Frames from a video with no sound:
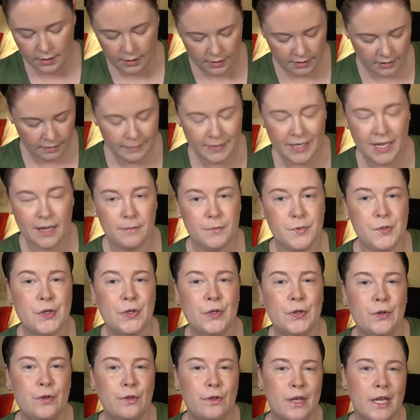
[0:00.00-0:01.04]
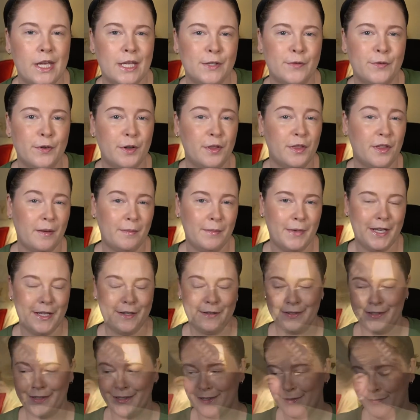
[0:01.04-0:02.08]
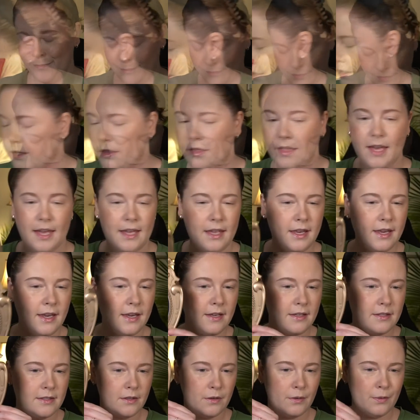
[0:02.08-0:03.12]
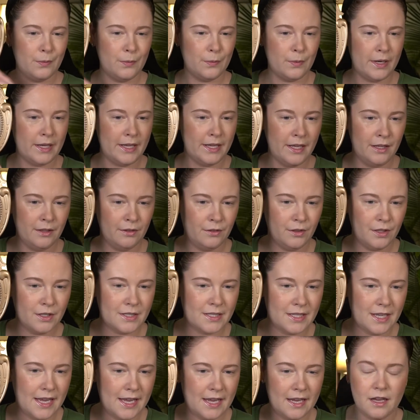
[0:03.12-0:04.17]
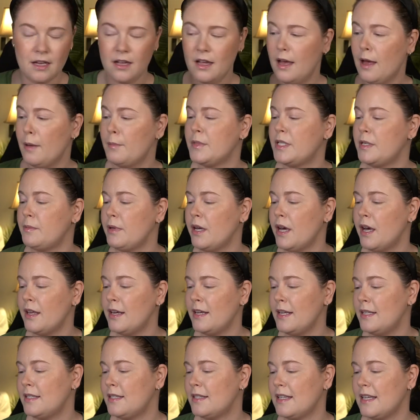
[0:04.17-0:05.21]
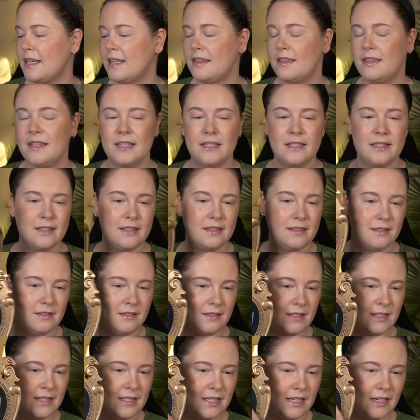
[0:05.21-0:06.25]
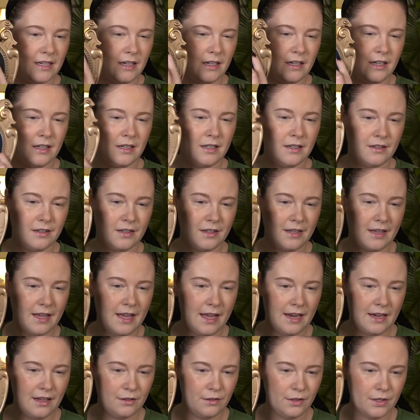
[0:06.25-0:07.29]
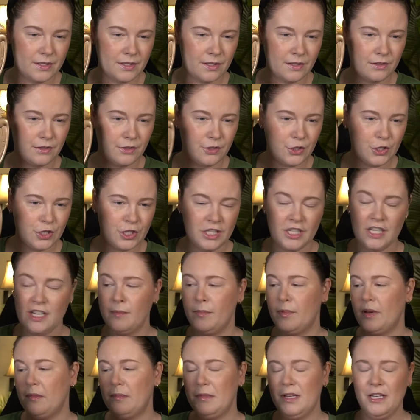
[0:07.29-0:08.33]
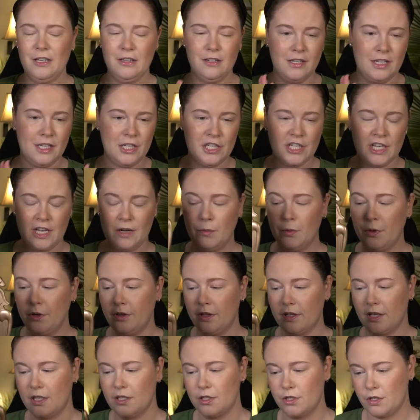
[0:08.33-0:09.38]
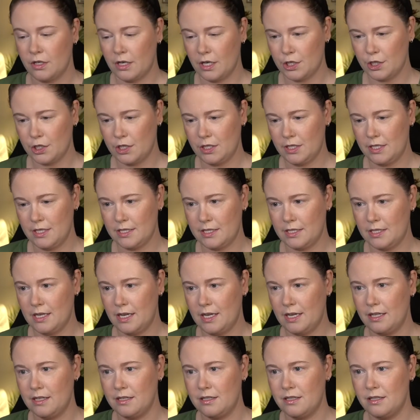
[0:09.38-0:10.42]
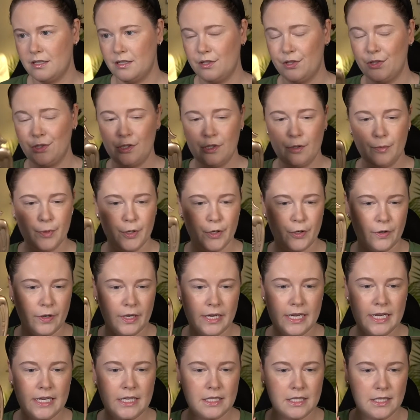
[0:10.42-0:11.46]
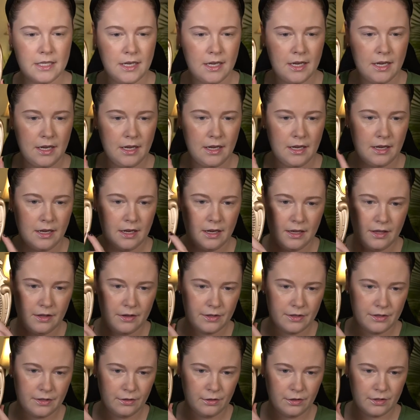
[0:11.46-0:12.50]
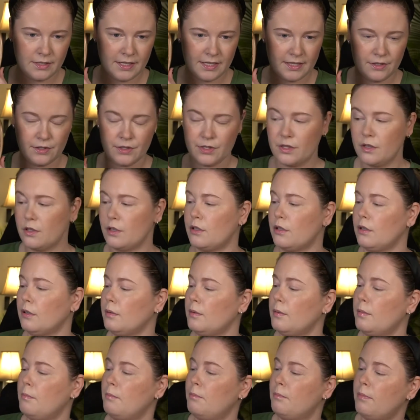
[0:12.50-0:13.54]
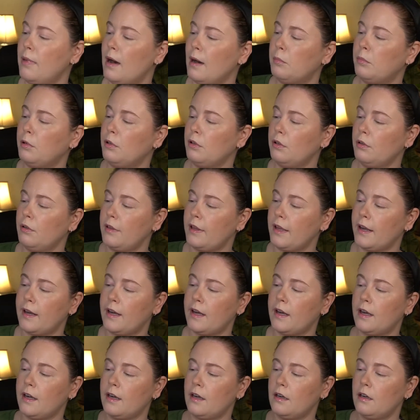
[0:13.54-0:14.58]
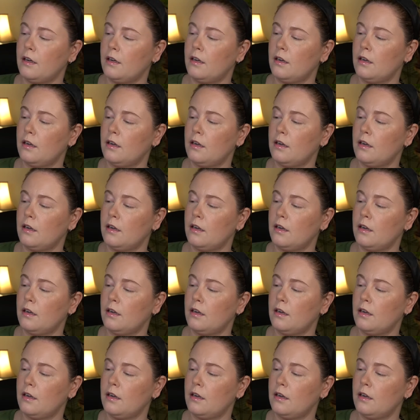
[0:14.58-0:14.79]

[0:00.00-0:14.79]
Sometimes you do things for thumbnails. So that is what it looks like. Um, to be honest, like this sticker kind of looks a little cheap. I mean, in general, the construction is not super great. Uh, there looks like there's a little bubble there.